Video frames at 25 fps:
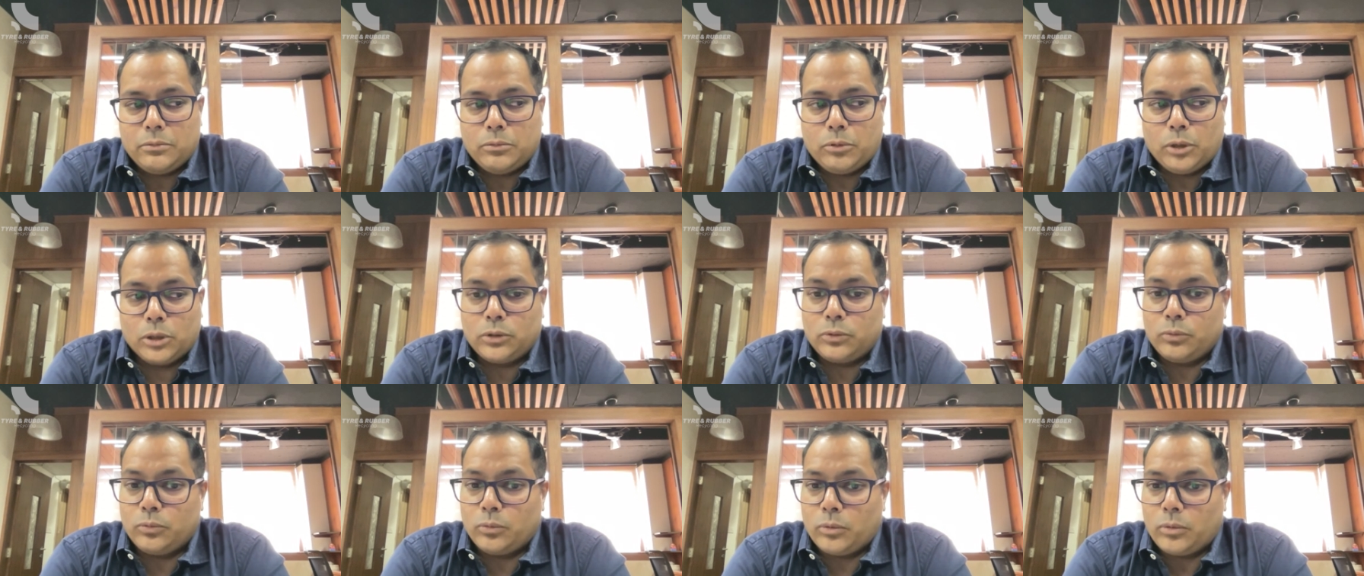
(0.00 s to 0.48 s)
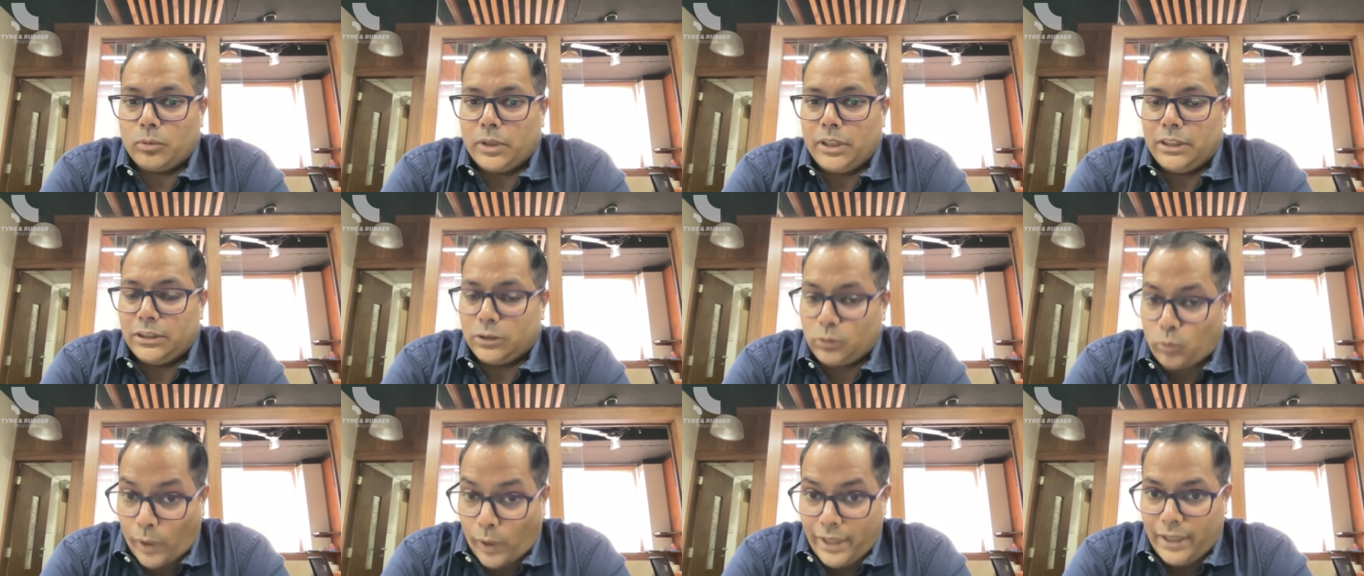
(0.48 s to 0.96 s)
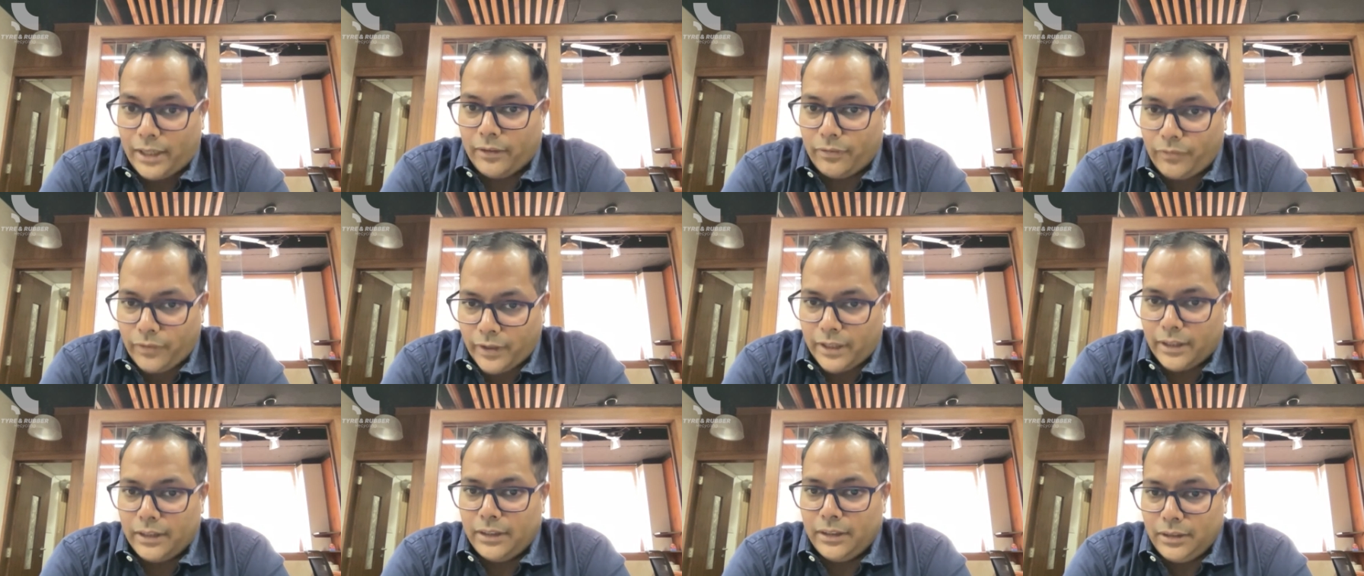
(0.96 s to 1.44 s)
was is quite
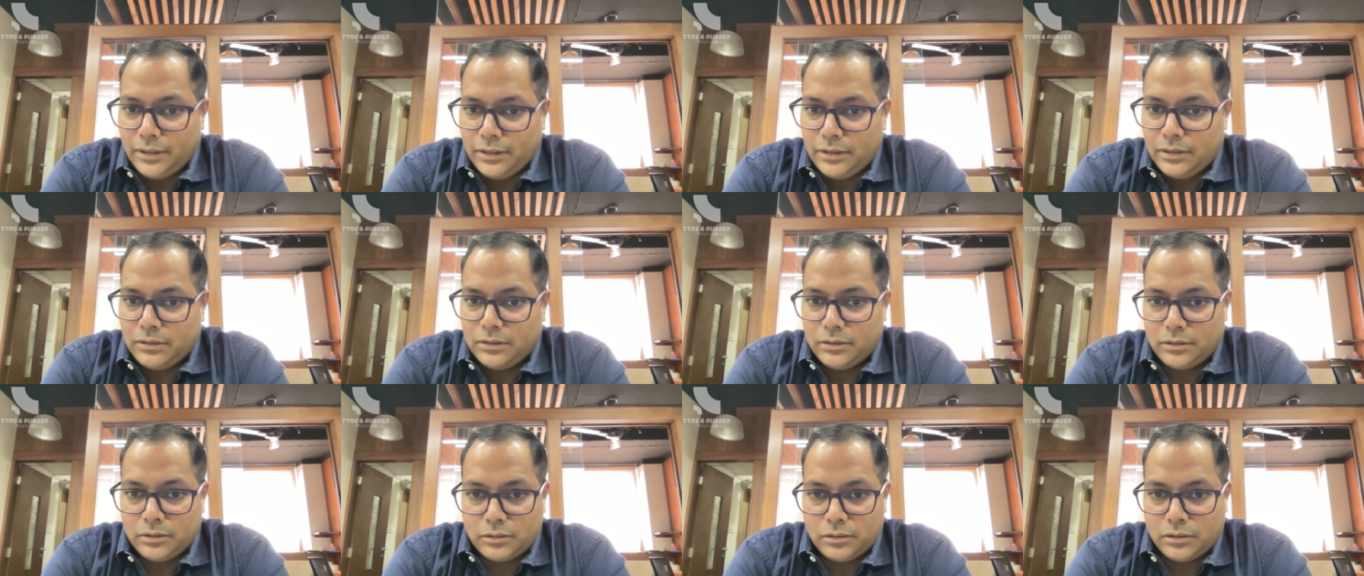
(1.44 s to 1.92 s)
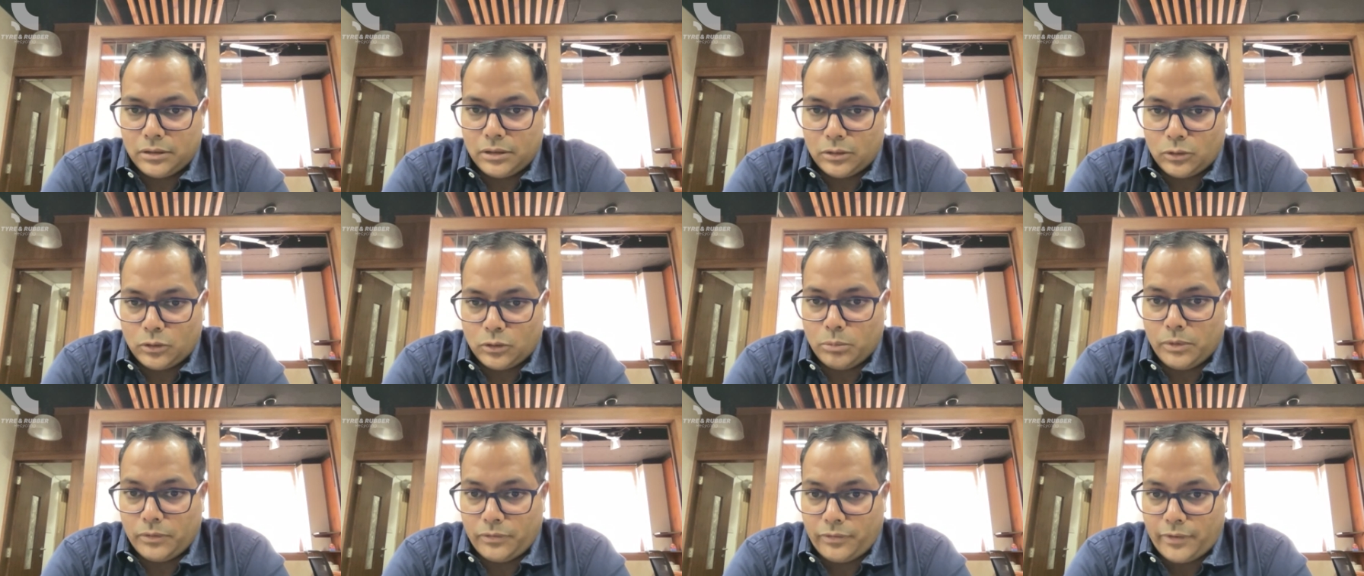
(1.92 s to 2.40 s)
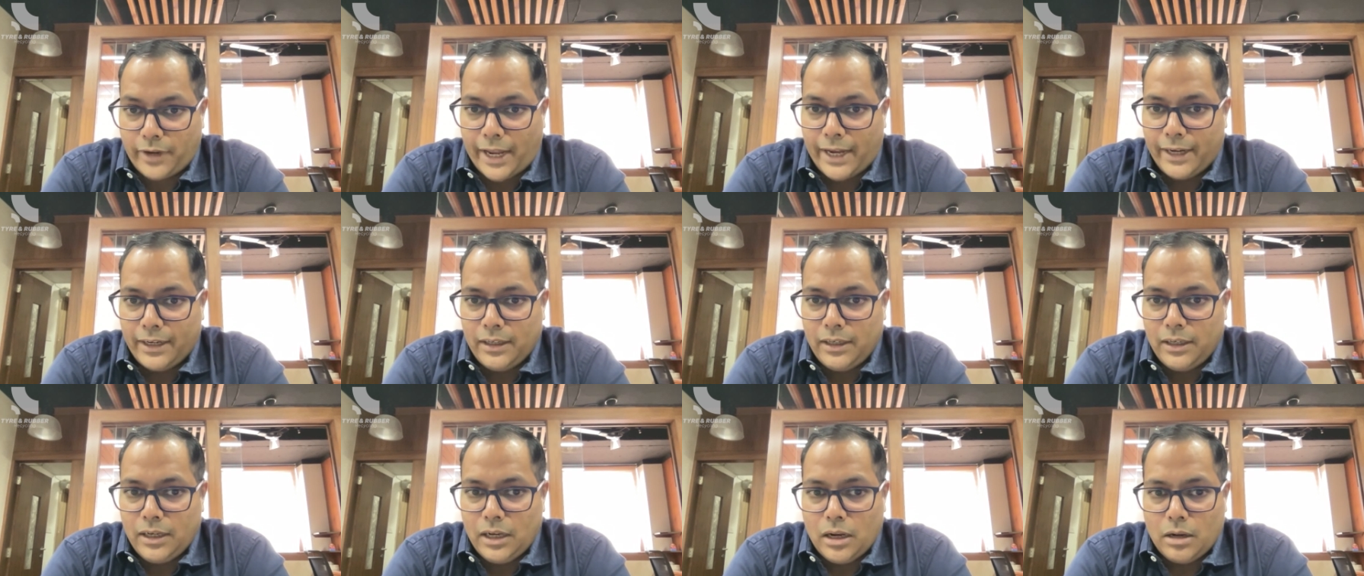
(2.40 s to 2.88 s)
difficult uh, to be
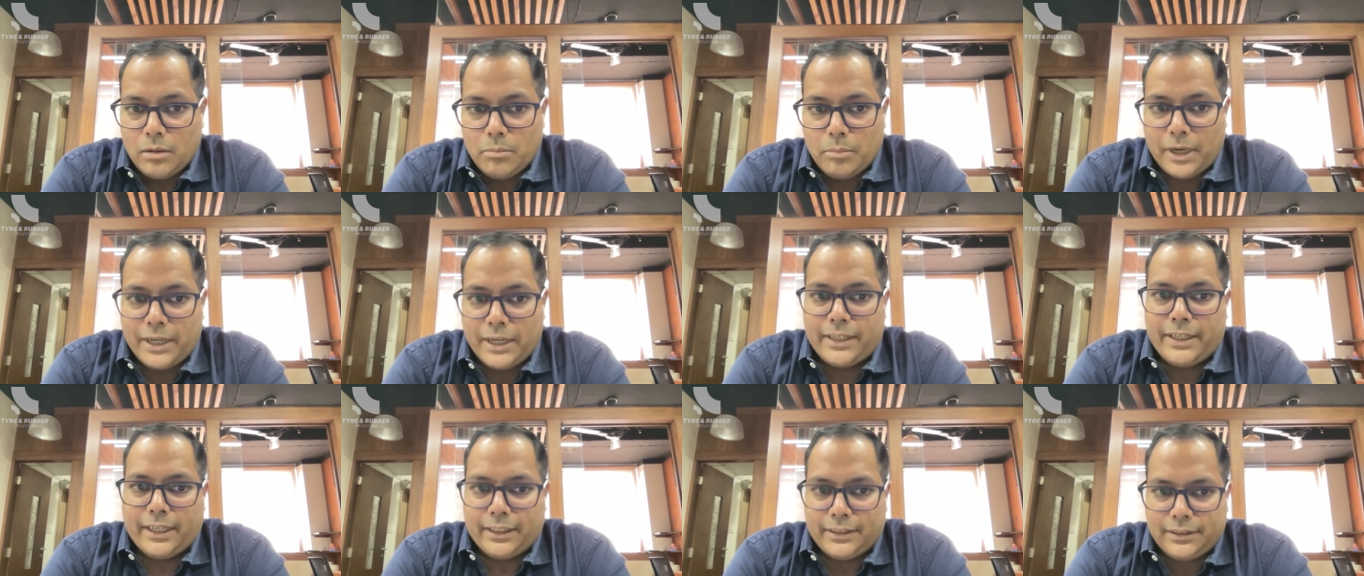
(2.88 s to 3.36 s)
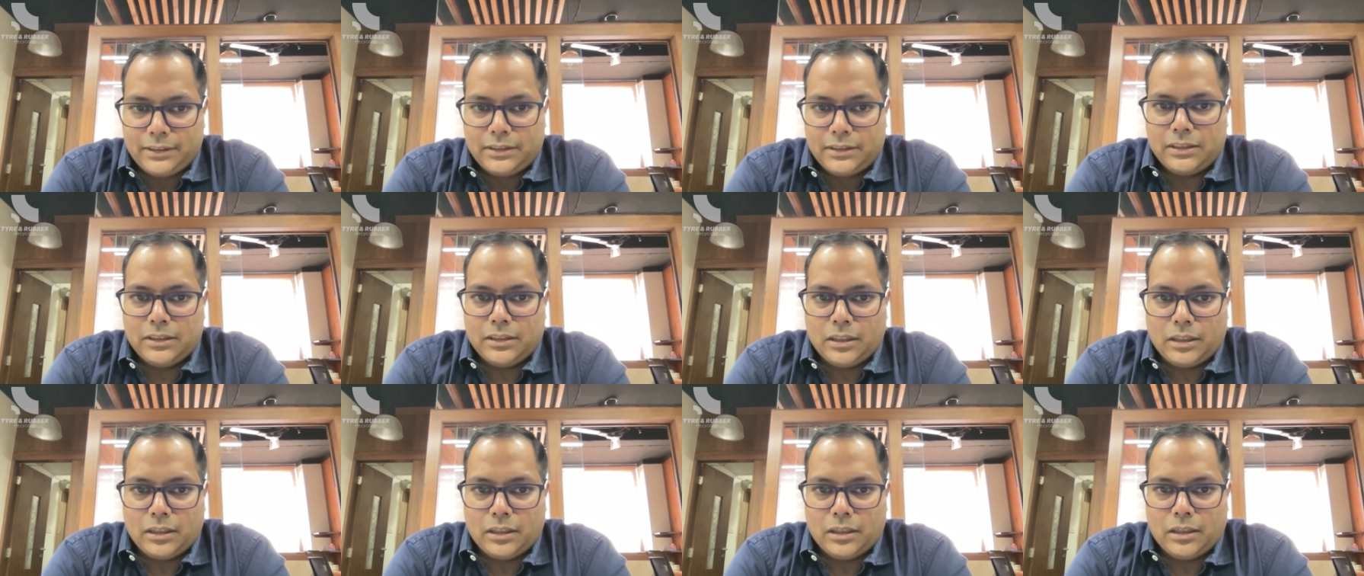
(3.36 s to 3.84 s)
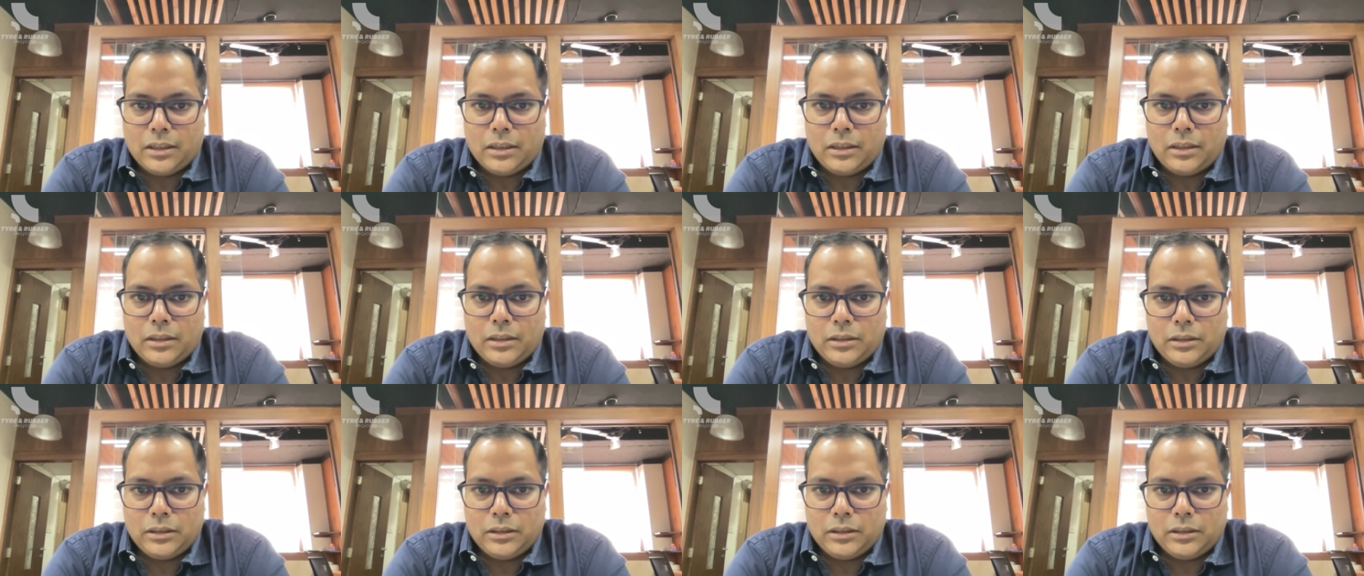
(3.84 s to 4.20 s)
frank but yes uh,